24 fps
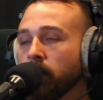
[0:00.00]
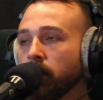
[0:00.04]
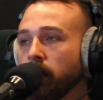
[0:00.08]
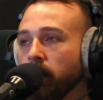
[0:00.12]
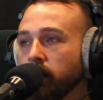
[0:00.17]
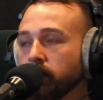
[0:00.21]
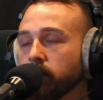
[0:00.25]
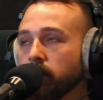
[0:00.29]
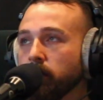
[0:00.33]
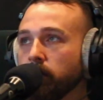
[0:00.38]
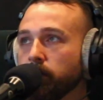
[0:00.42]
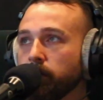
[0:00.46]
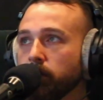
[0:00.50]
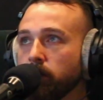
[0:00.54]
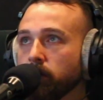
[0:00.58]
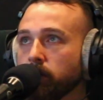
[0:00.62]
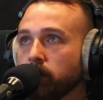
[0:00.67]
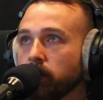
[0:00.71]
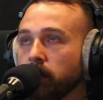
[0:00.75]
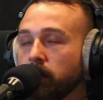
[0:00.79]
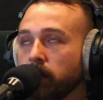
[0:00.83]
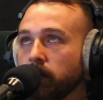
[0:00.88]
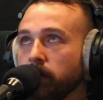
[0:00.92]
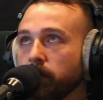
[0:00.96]
Yeah, so the
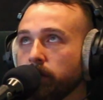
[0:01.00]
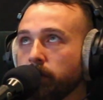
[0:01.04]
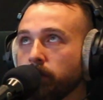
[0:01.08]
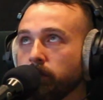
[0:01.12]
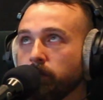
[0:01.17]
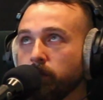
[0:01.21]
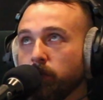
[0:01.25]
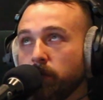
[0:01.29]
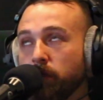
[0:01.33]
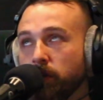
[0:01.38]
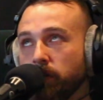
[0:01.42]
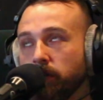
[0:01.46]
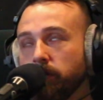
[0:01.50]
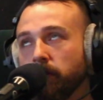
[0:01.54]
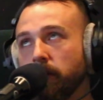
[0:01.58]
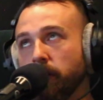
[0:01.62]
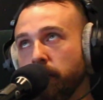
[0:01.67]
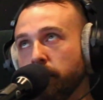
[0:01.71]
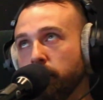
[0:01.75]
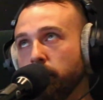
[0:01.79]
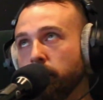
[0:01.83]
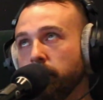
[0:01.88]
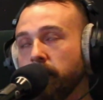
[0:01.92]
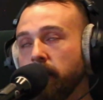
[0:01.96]
thought
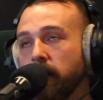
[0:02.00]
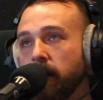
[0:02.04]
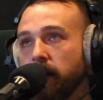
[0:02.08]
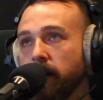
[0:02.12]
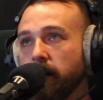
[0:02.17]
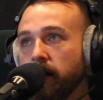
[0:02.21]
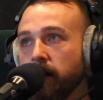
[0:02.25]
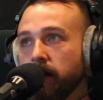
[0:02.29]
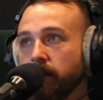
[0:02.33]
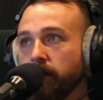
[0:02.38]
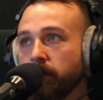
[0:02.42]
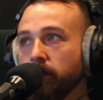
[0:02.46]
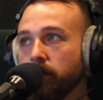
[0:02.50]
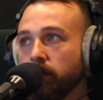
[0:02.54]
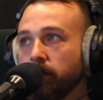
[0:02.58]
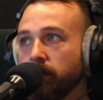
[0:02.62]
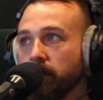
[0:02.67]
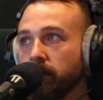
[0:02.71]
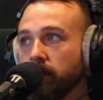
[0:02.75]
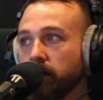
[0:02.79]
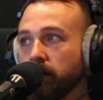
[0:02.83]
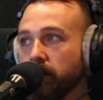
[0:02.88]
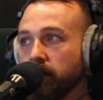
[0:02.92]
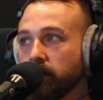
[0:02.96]
that I had
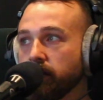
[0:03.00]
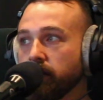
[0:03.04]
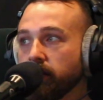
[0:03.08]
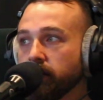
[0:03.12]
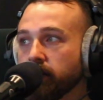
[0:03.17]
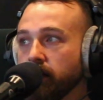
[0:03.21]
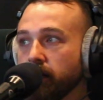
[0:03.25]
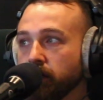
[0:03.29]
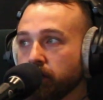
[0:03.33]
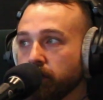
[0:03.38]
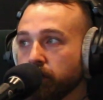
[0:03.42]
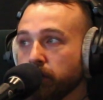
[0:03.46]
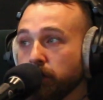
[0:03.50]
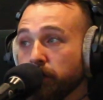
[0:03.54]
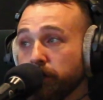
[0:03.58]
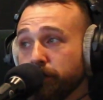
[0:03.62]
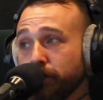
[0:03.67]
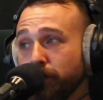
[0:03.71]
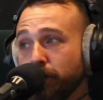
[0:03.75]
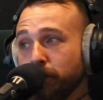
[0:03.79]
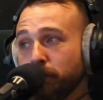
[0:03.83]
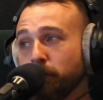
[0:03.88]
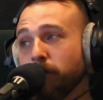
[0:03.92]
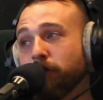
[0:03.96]
on the discussion on the
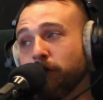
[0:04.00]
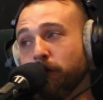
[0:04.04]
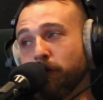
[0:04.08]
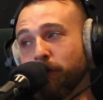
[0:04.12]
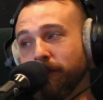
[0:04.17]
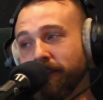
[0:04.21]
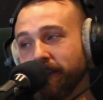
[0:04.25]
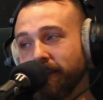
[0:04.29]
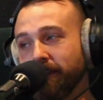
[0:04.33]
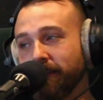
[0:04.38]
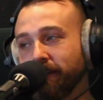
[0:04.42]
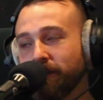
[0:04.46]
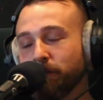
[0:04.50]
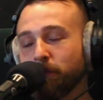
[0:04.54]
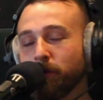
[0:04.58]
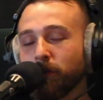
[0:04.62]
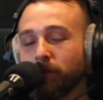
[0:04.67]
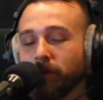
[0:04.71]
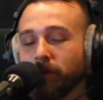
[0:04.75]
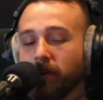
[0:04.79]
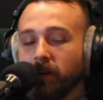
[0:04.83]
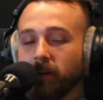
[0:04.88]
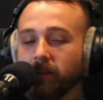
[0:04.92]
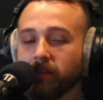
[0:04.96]
phone before we started the
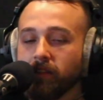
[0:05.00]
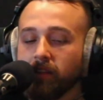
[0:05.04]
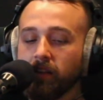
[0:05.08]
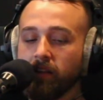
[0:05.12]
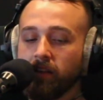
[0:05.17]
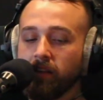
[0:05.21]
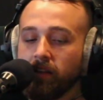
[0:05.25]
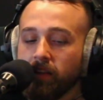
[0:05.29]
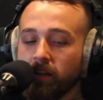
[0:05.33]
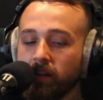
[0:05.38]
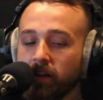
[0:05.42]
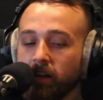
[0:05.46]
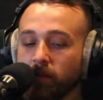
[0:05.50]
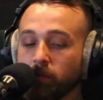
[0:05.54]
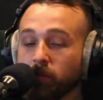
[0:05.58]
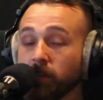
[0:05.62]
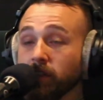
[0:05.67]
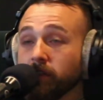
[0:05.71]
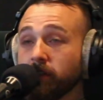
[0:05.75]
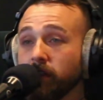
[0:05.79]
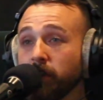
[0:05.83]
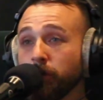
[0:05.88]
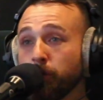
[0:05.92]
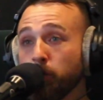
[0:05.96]
podcast,
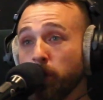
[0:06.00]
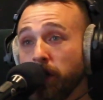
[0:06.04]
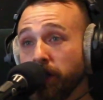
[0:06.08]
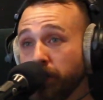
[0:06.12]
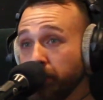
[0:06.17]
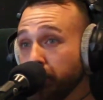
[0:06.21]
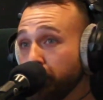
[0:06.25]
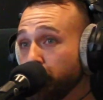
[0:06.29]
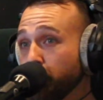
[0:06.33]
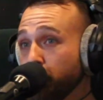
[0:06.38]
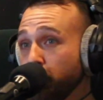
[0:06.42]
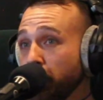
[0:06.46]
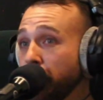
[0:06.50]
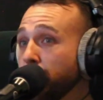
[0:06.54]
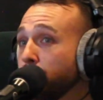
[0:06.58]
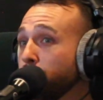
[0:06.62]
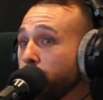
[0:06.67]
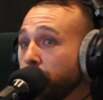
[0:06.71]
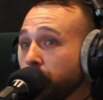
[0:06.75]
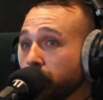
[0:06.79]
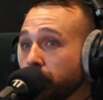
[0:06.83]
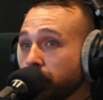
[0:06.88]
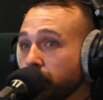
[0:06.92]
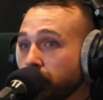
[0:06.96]
to see
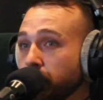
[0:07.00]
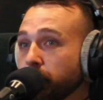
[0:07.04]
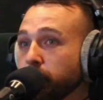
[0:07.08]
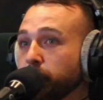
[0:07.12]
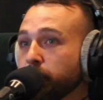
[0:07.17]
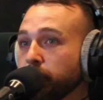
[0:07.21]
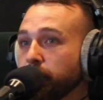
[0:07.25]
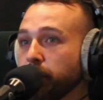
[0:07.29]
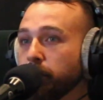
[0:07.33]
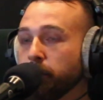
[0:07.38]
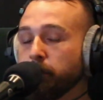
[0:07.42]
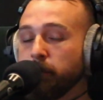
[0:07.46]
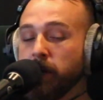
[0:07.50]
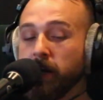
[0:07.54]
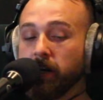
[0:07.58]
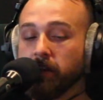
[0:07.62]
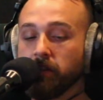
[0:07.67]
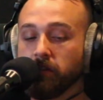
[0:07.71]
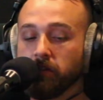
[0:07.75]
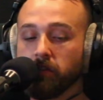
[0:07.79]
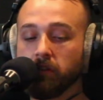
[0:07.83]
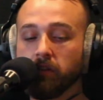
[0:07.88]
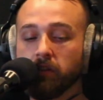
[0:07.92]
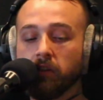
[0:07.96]
whether or not you should go to
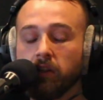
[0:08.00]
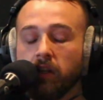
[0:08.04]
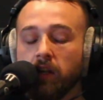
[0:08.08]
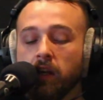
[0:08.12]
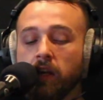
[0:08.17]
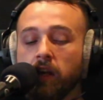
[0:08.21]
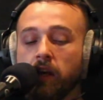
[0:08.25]
Macca's or not.